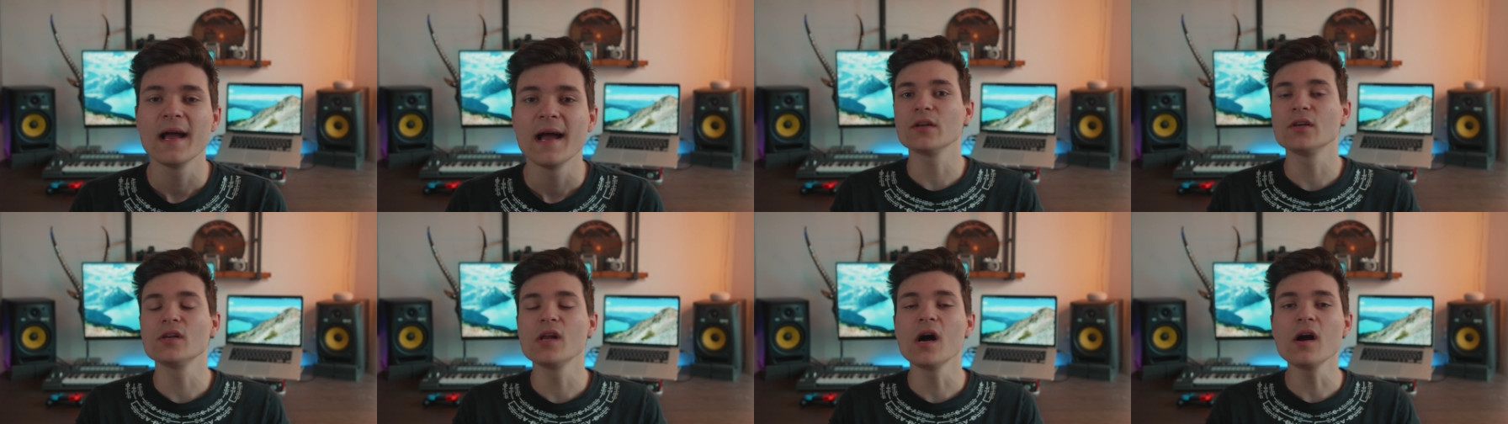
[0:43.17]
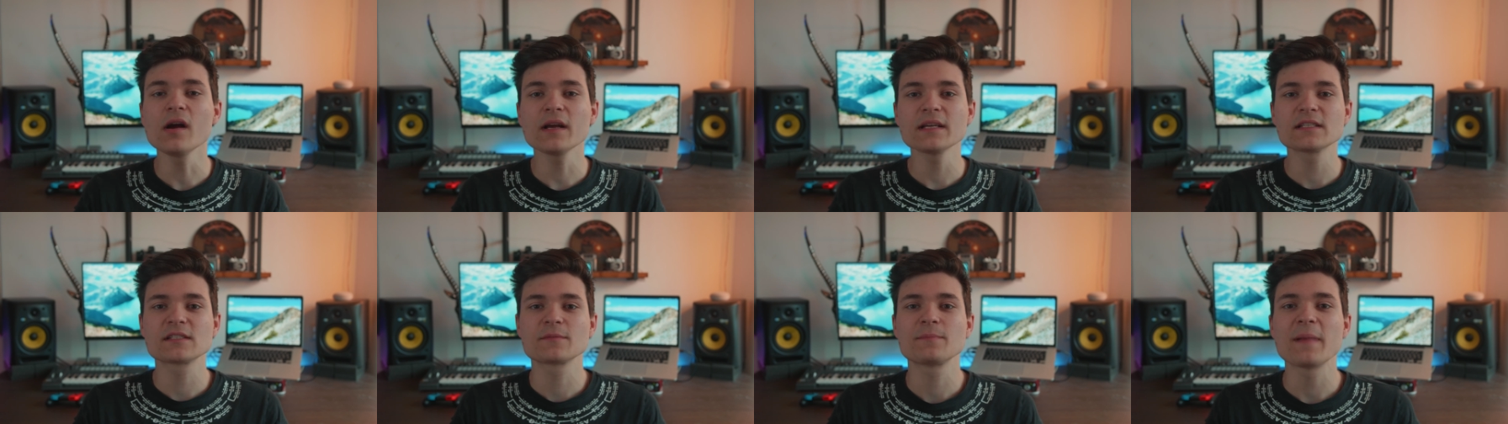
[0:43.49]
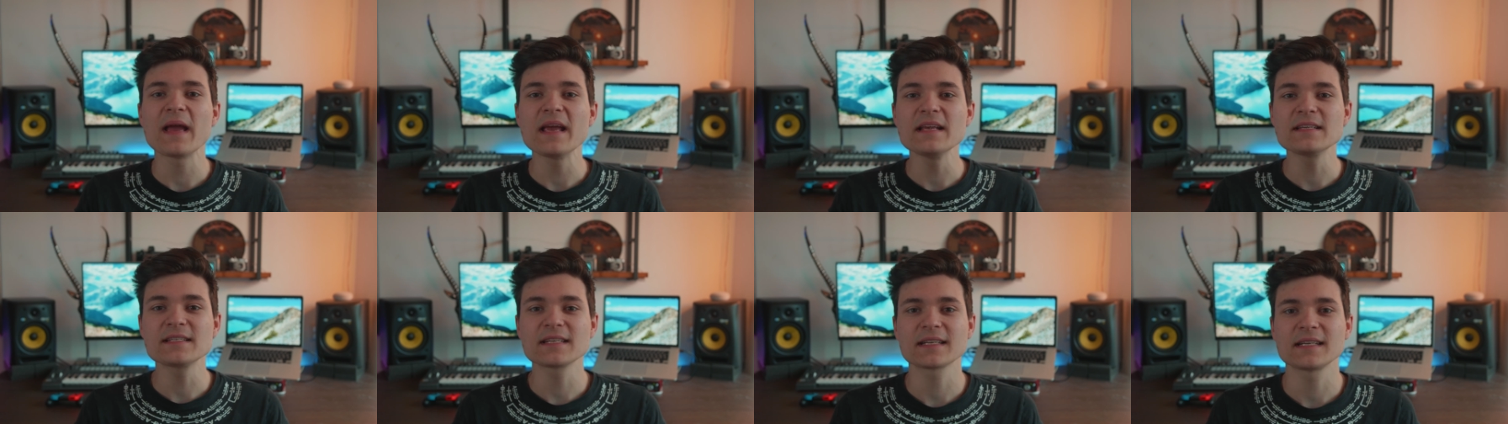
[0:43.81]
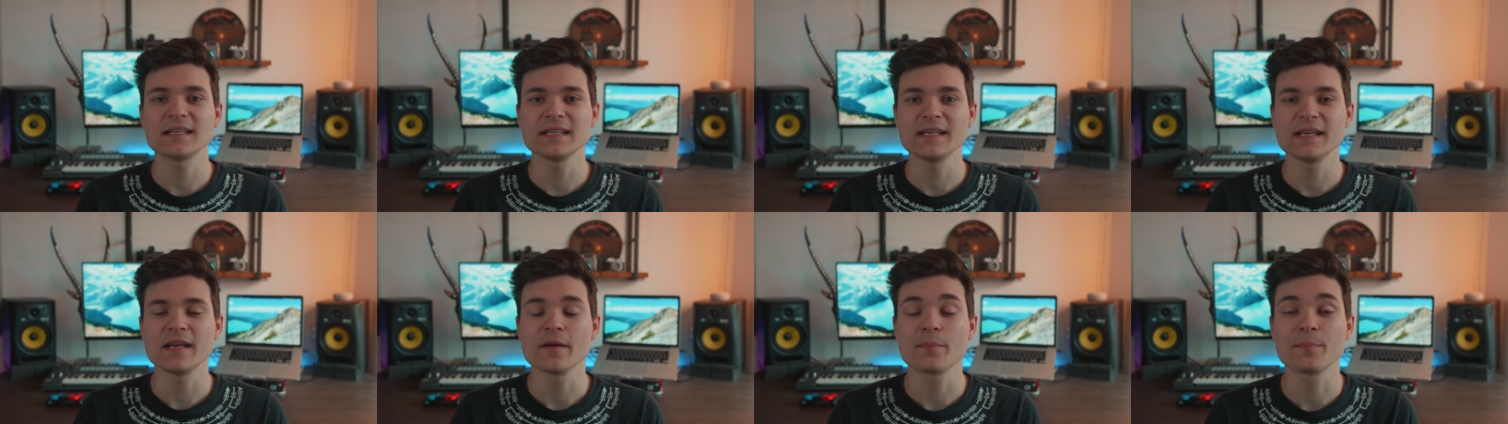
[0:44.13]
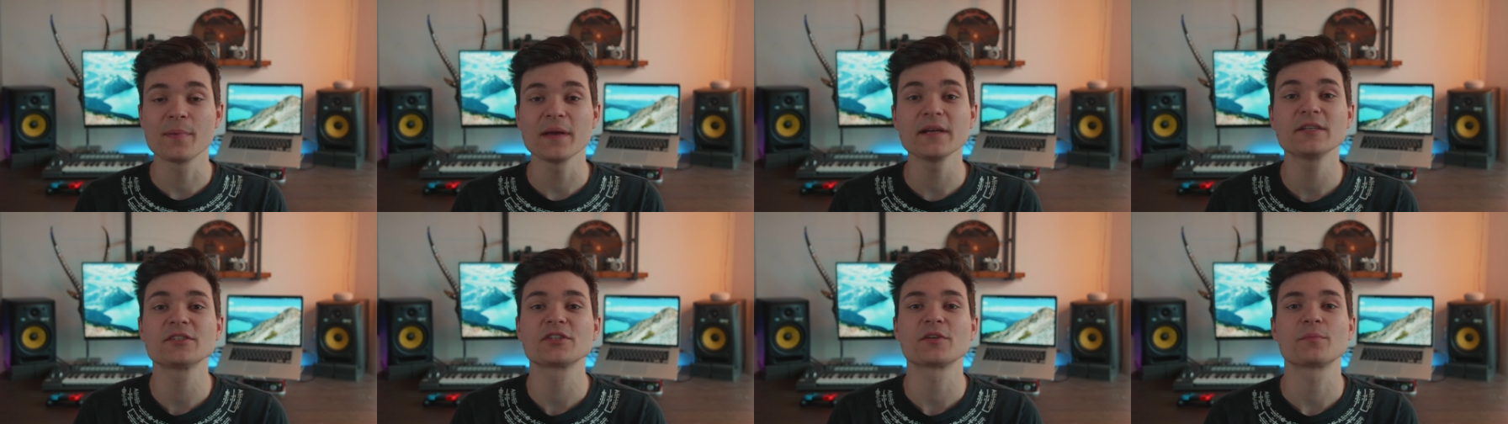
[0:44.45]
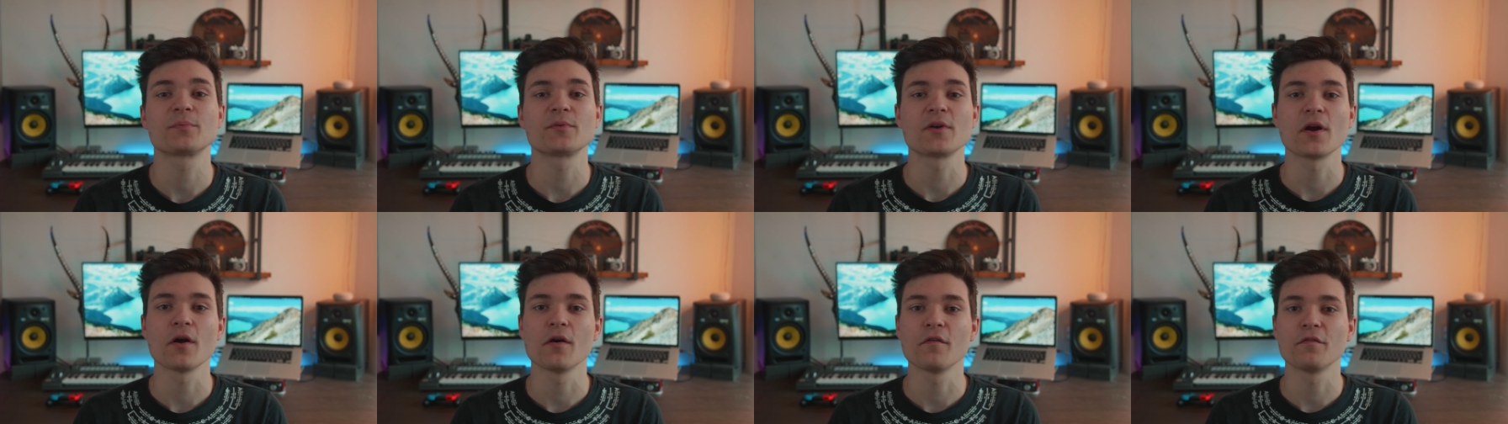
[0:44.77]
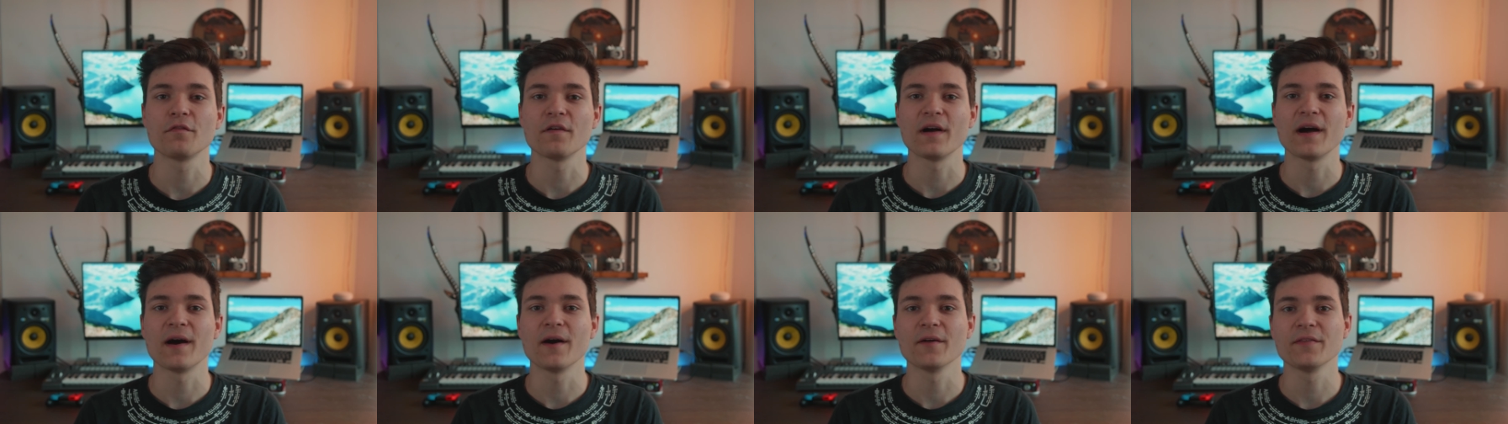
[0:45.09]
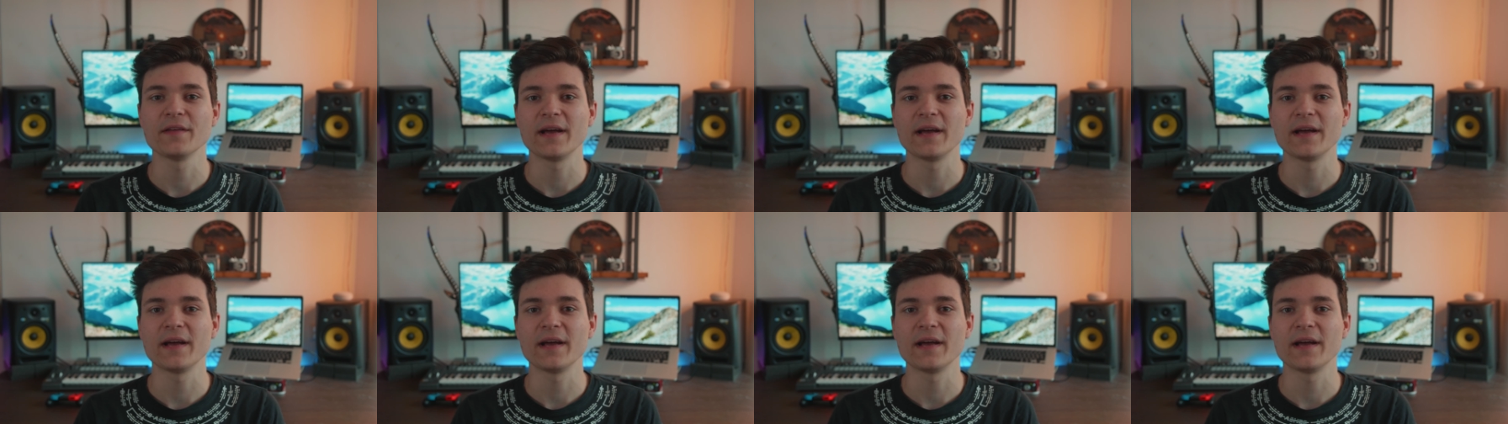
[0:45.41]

LOG is basically a picture profile